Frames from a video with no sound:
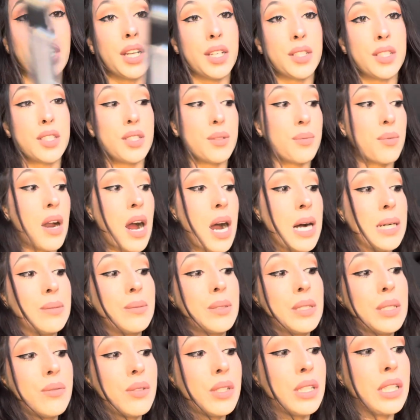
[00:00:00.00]
it's
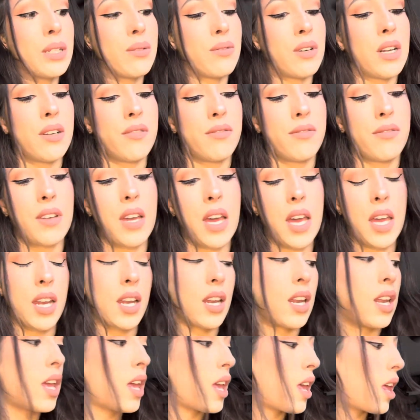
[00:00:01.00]
probably really rough. And,
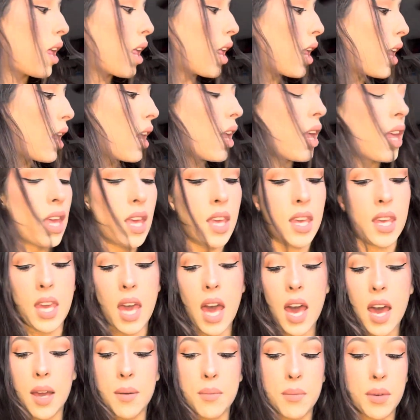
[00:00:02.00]

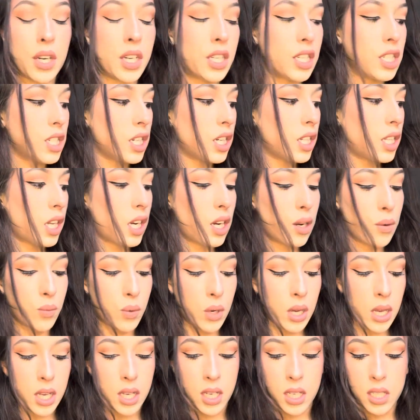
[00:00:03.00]
yeah, I'm pretty sure that it
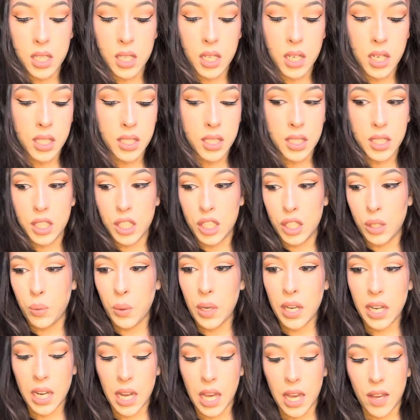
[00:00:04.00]
was, or else she
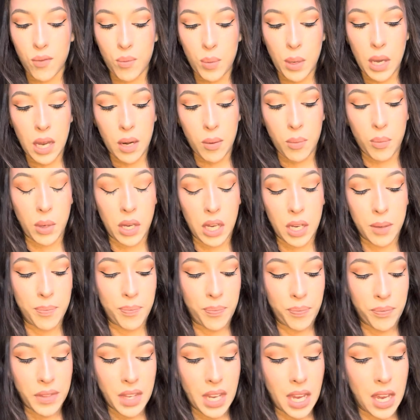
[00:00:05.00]
wouldn't have been, but...
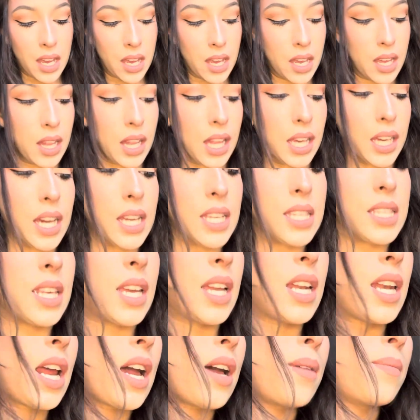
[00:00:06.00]
like I
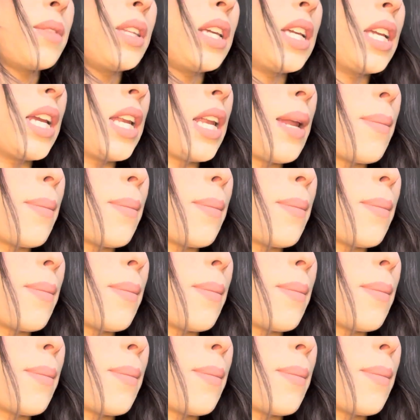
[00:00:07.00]
said, now I'm thinking